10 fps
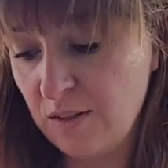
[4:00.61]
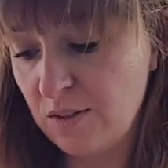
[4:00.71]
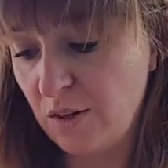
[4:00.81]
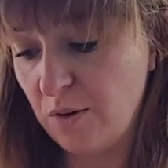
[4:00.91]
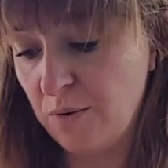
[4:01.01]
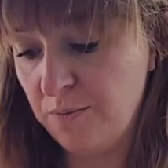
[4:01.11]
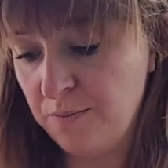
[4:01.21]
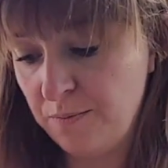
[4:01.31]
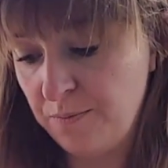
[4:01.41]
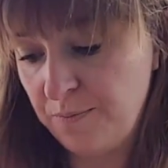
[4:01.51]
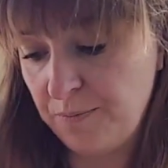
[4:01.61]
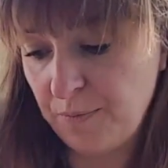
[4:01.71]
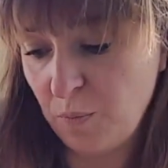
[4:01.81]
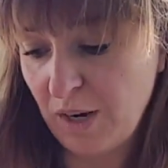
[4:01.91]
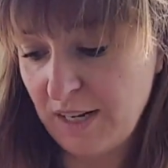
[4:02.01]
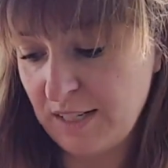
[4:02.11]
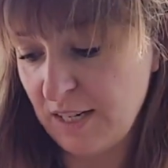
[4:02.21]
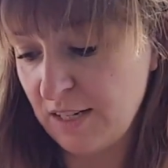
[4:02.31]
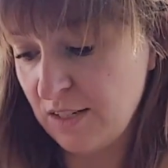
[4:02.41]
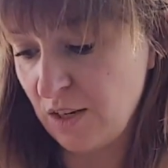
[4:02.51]
So when it
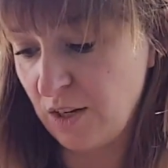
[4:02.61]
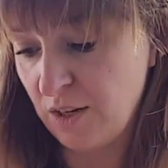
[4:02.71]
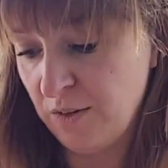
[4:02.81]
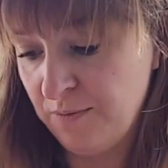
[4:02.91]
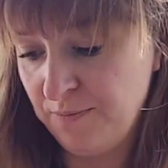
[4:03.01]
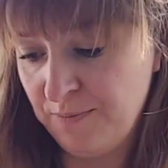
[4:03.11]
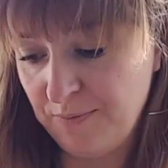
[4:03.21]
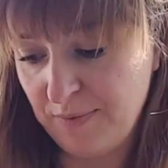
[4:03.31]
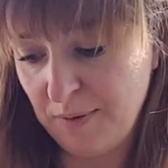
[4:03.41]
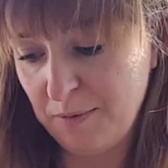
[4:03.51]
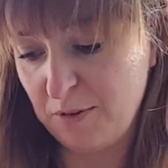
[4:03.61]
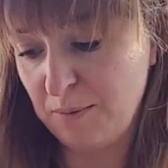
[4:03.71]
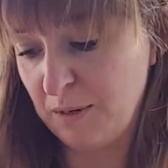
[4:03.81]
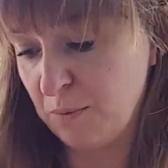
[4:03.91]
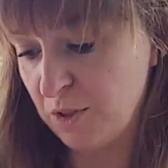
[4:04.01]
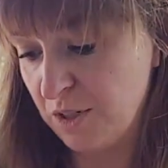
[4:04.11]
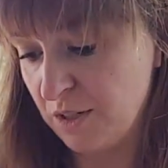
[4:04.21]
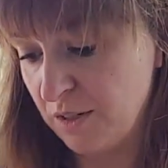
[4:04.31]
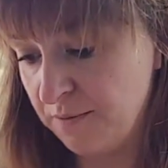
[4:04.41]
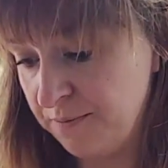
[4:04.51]
does all, I'm gonna have to make more
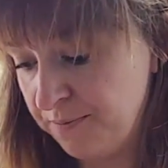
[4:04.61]
dirt.